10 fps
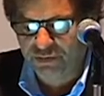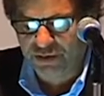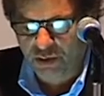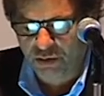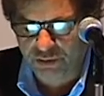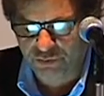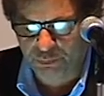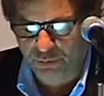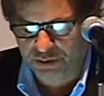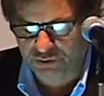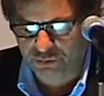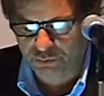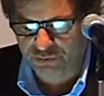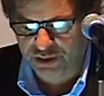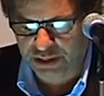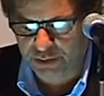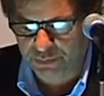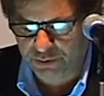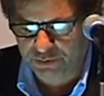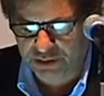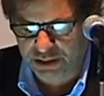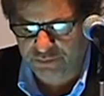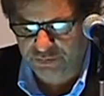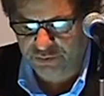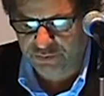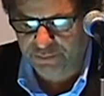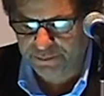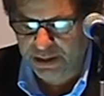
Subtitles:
the artist brings to his canvas.